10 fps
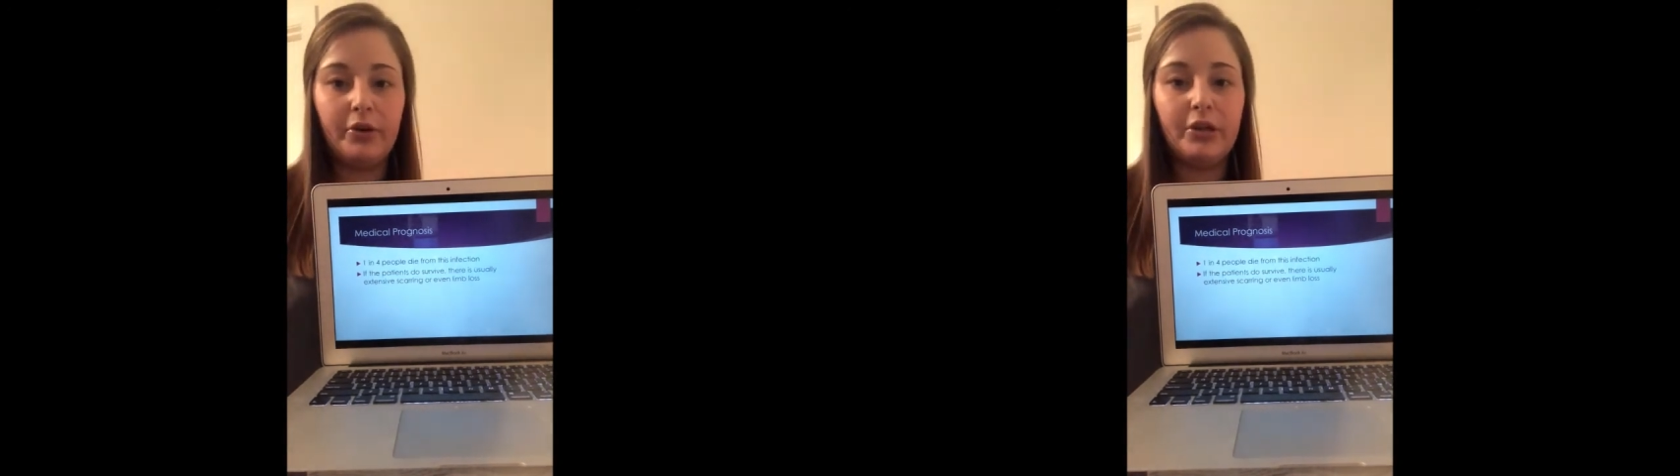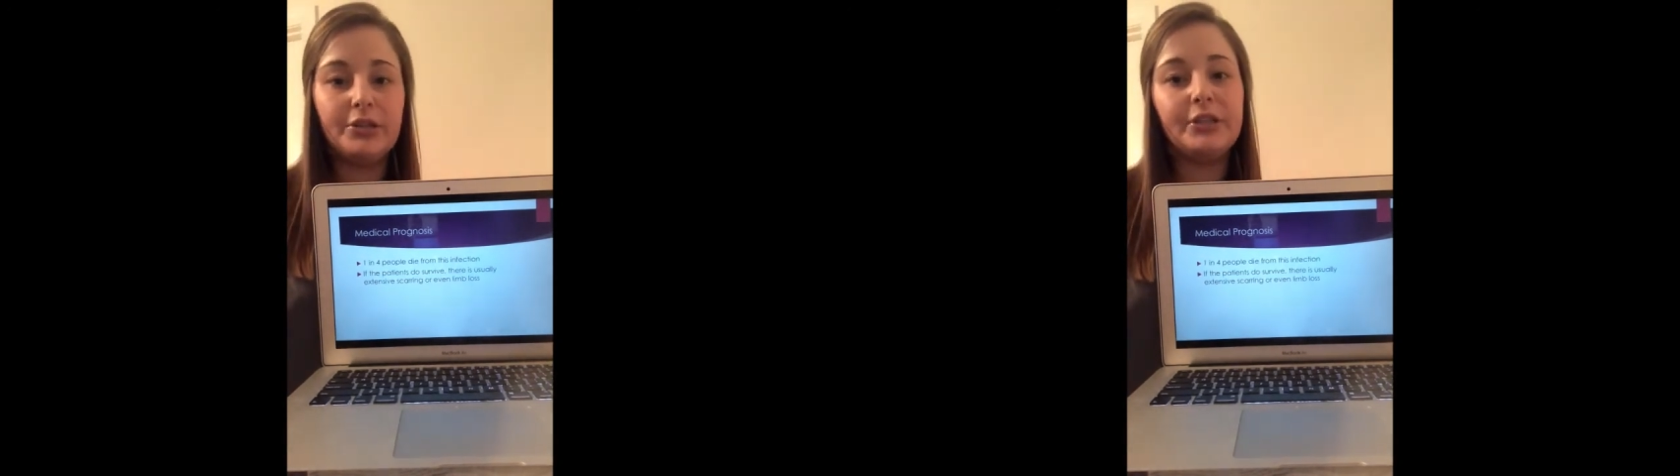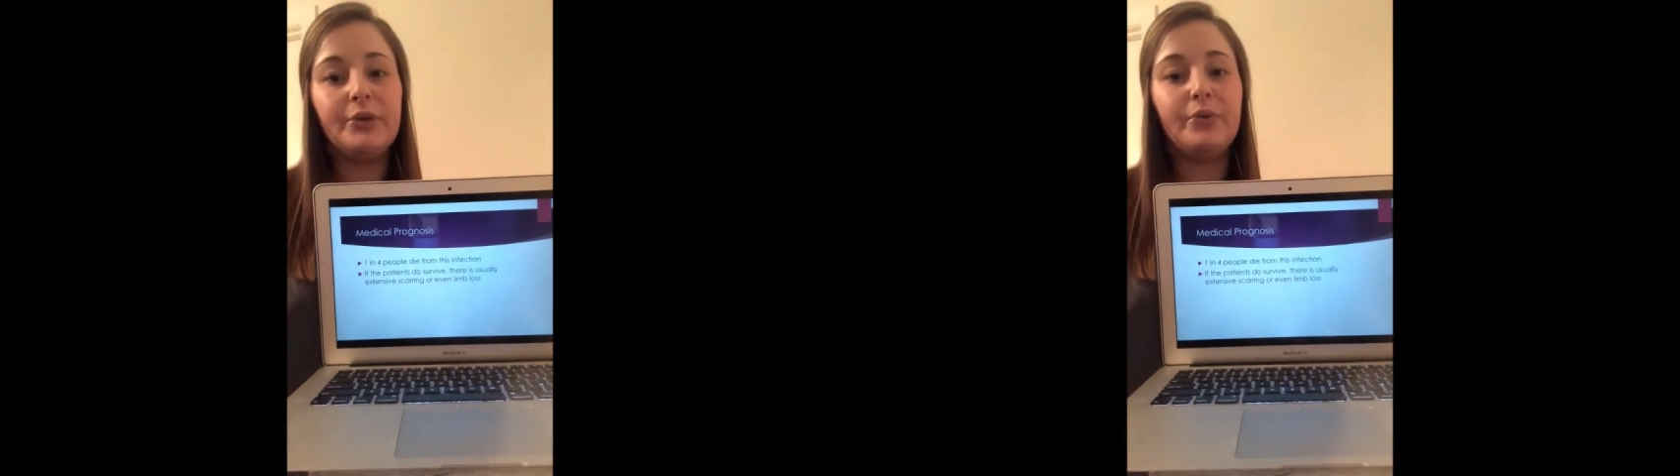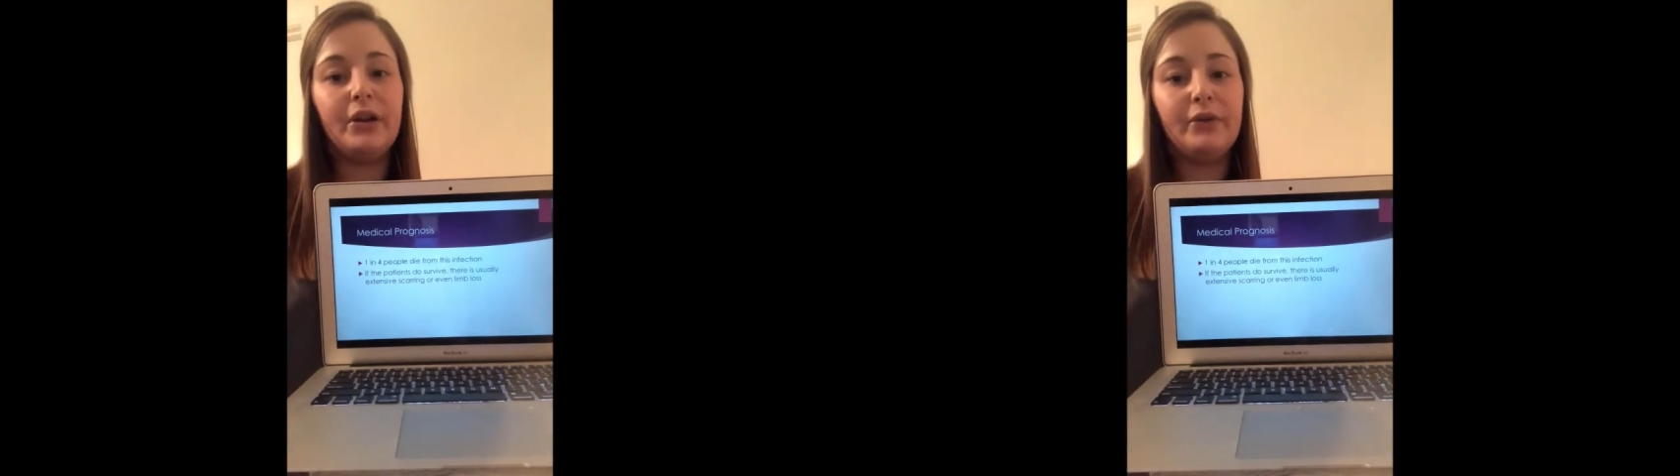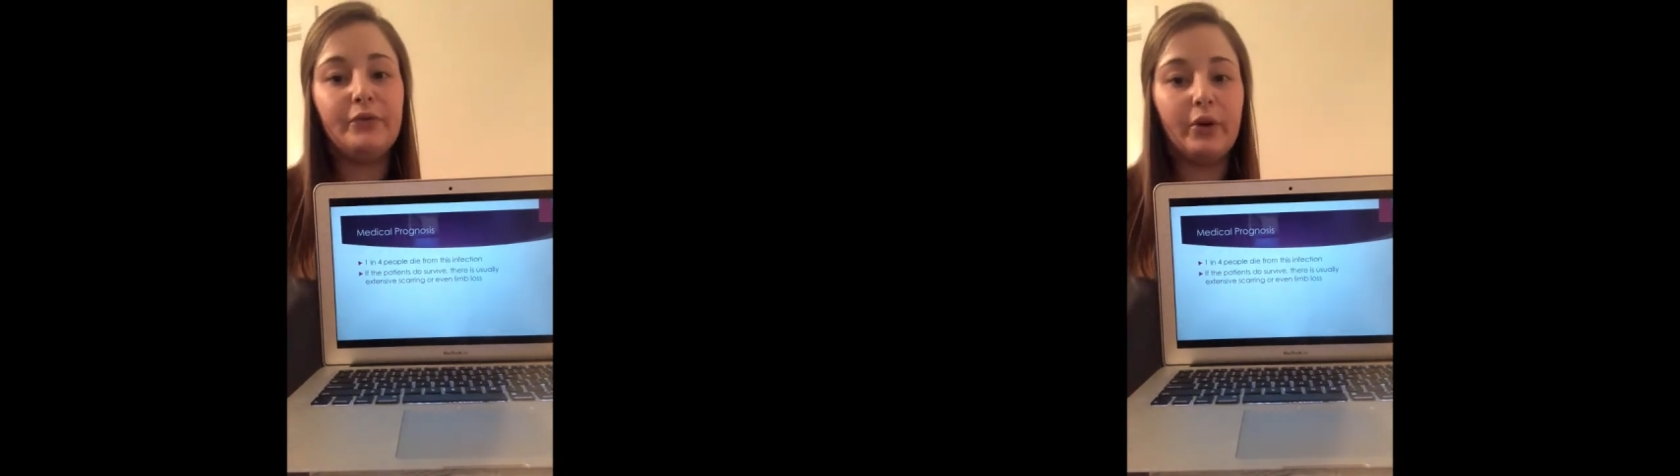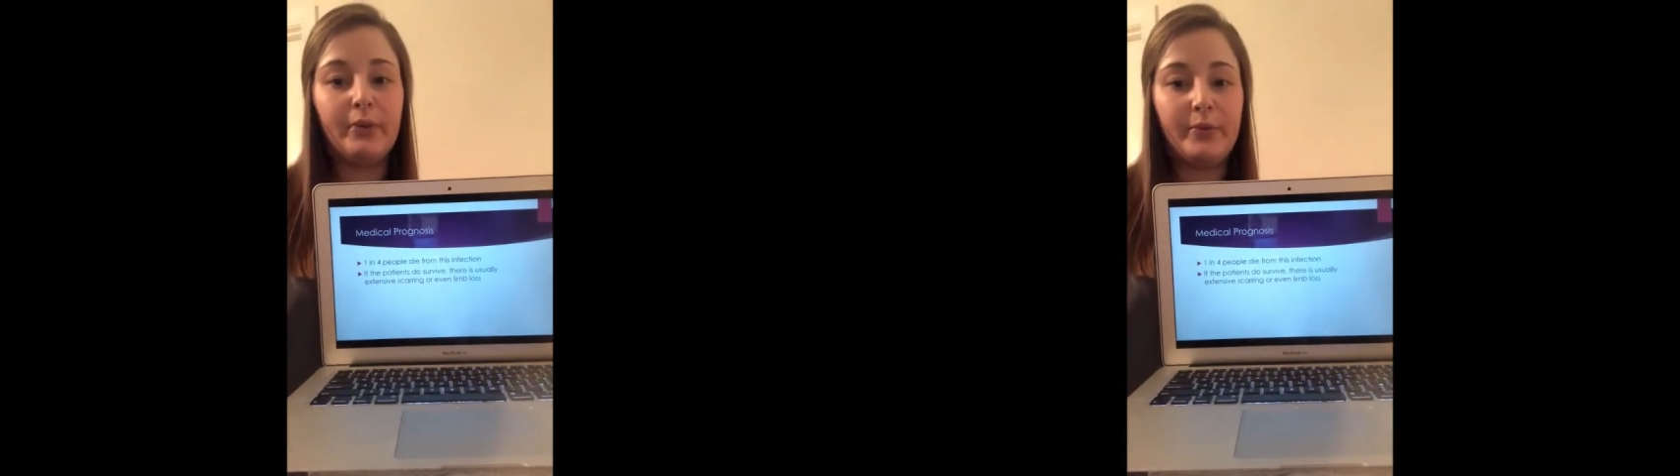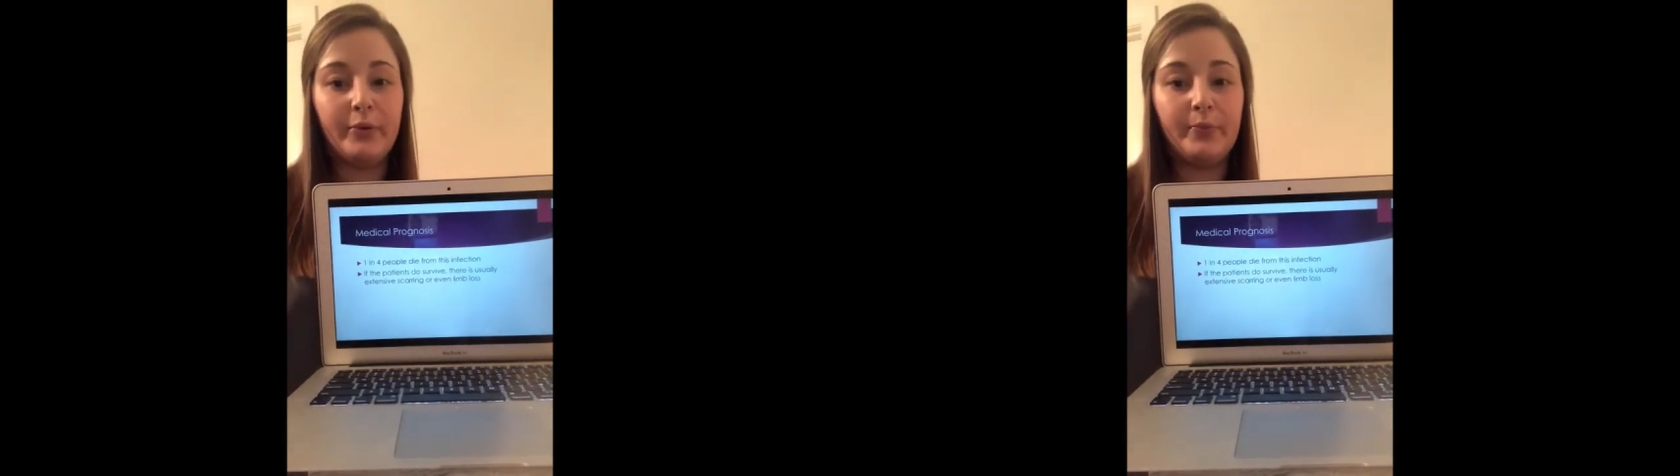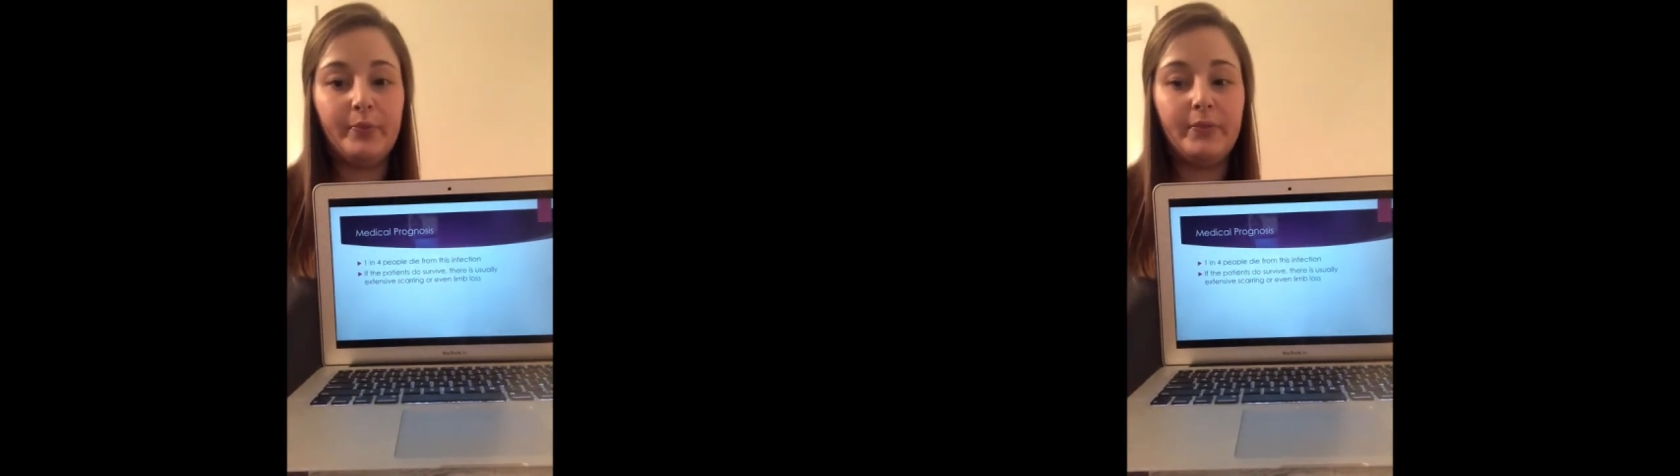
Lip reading: Usually 1 in 4 people